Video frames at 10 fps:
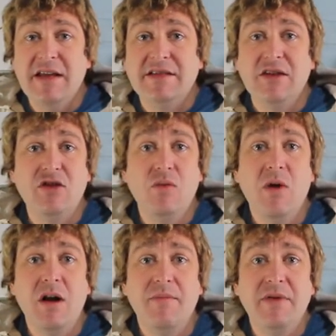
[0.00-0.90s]
that you
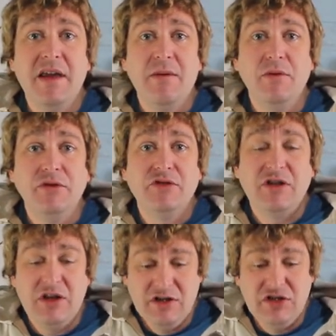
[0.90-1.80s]
want to be able to
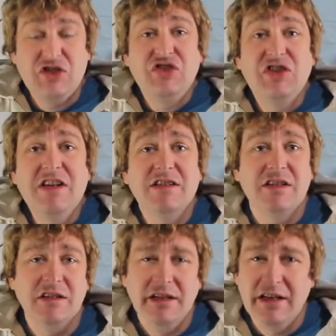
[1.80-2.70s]

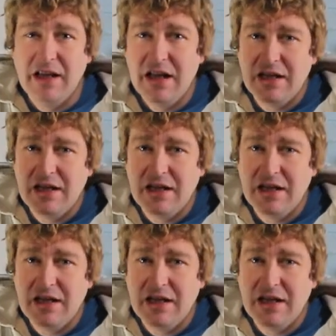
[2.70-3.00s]
consistently